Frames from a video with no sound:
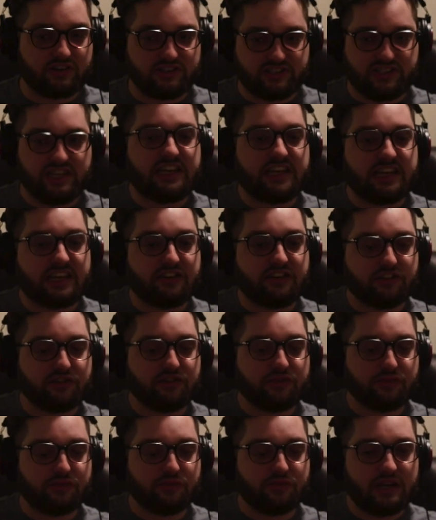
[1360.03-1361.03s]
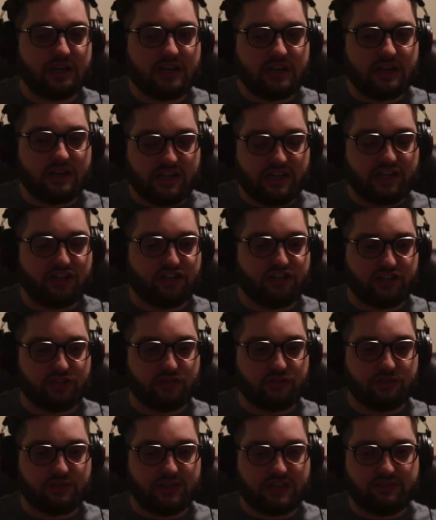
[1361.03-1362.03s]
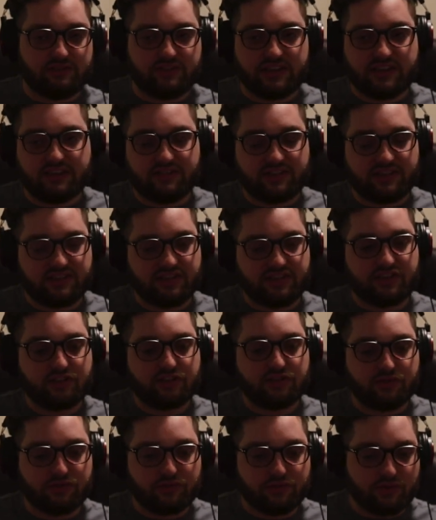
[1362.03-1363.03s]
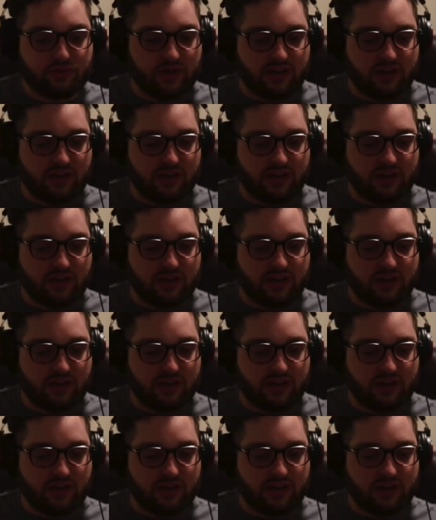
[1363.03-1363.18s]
getting a new issue, even if it's a new